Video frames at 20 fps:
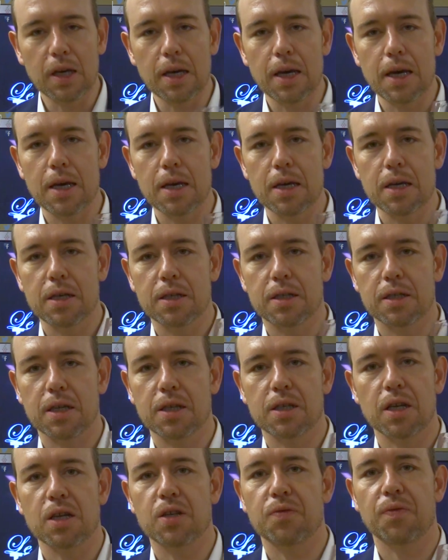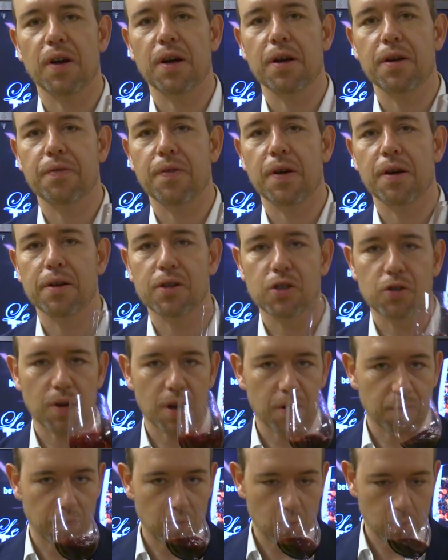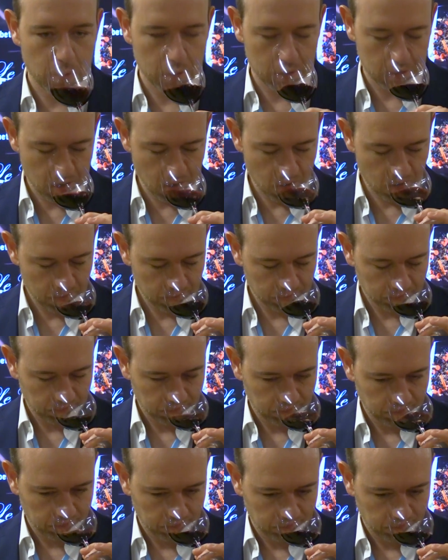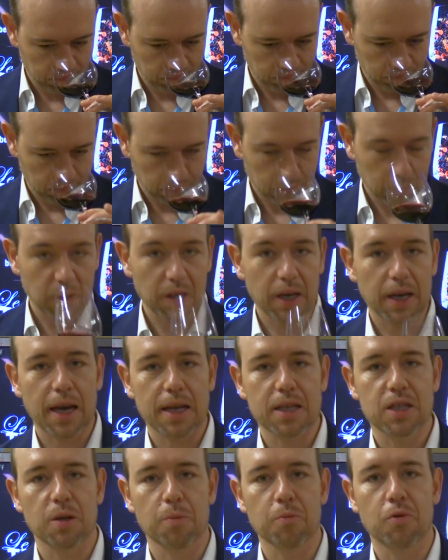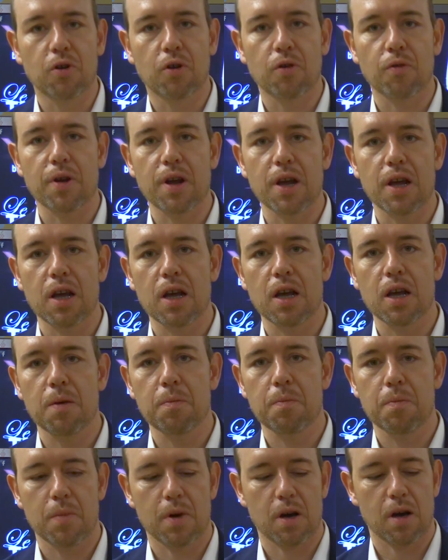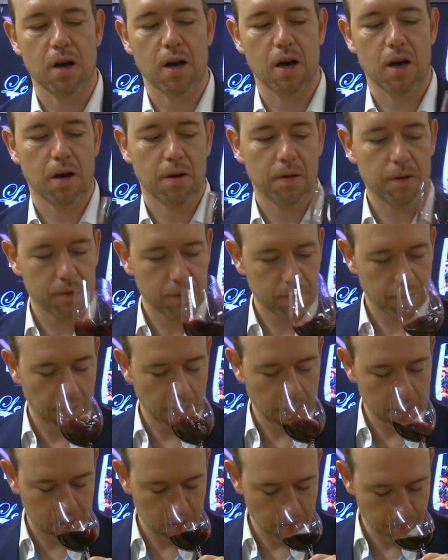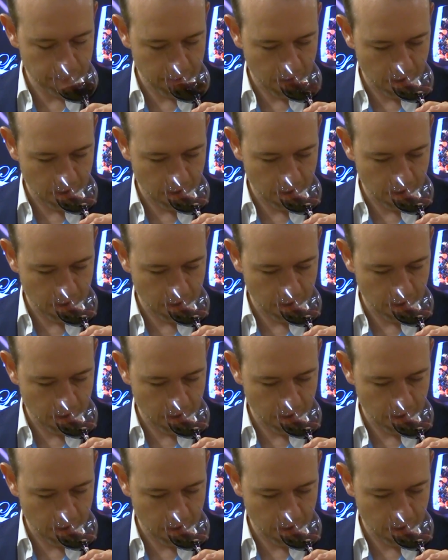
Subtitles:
is very, very straightforward. So you get some cream, you get some